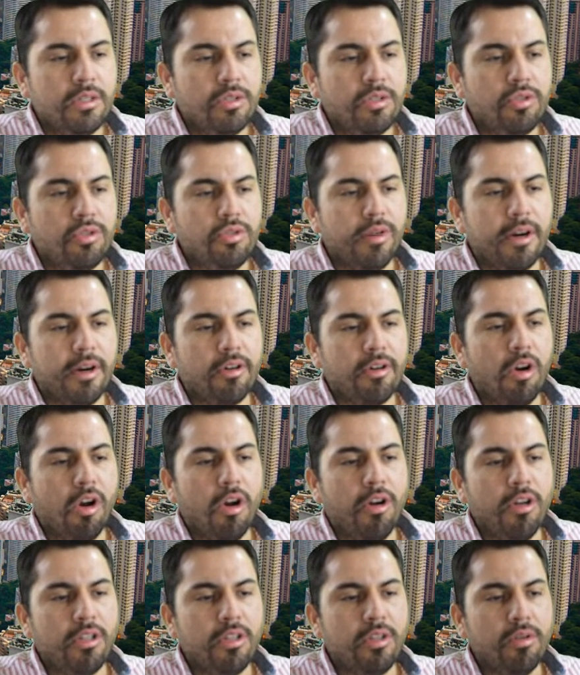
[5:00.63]
You are
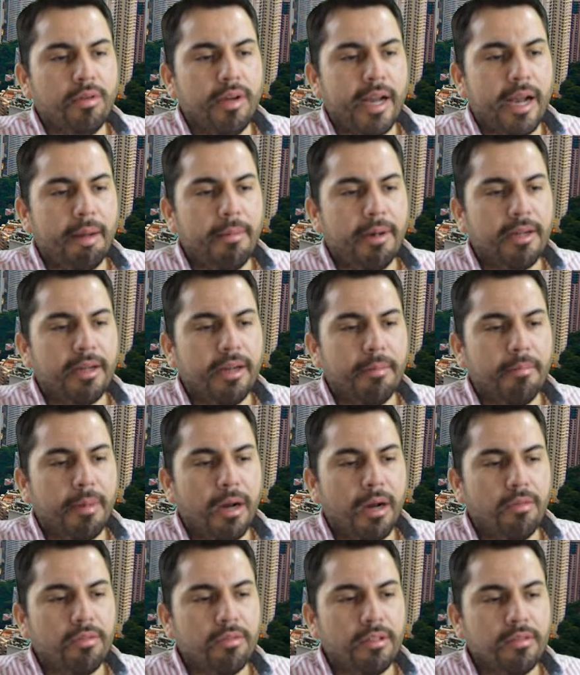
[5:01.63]
going to have an
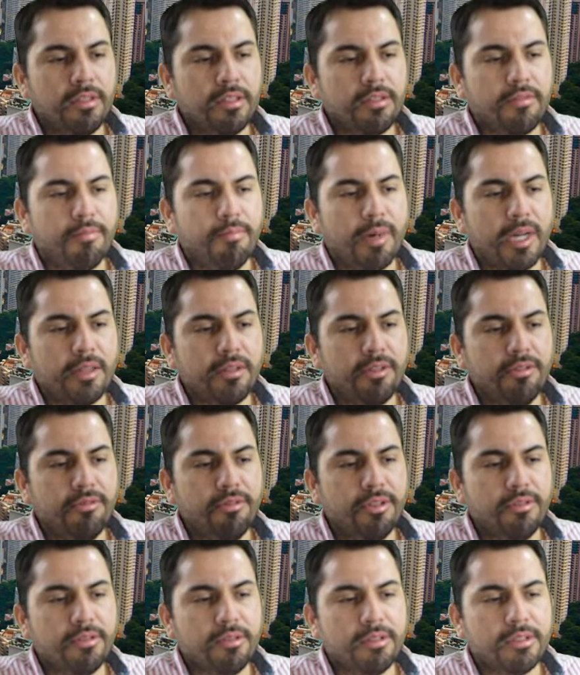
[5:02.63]
abundance of
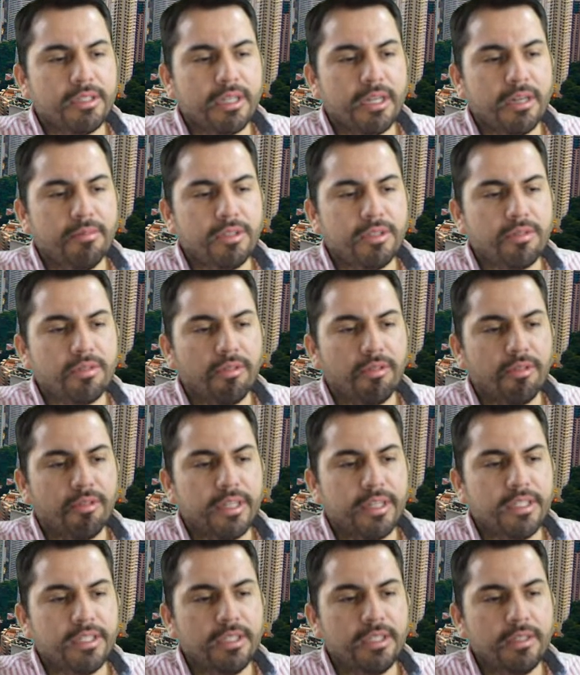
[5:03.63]
battery reserve
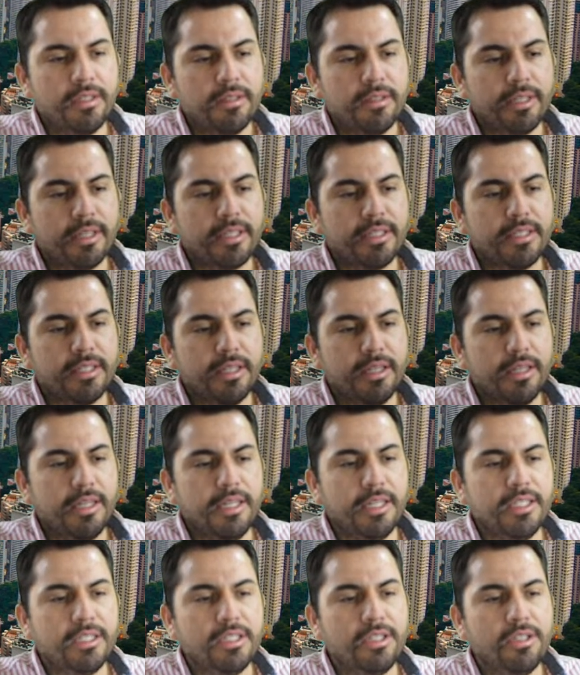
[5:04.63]
storage that
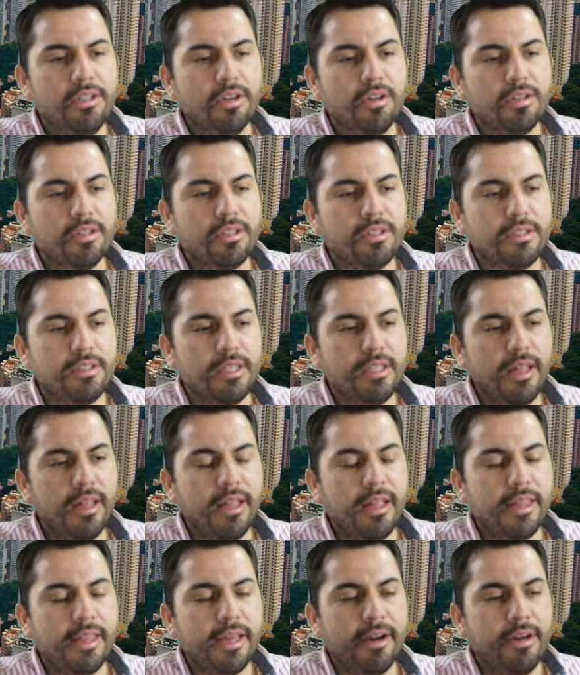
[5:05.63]
is just sitting
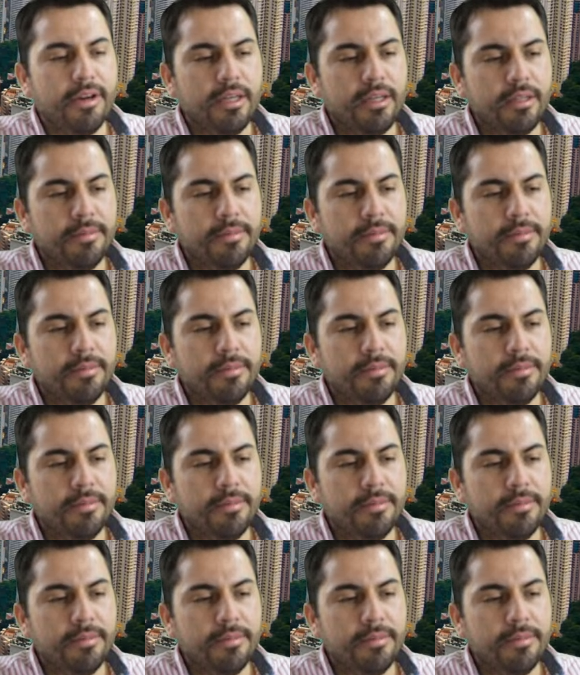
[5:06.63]
there.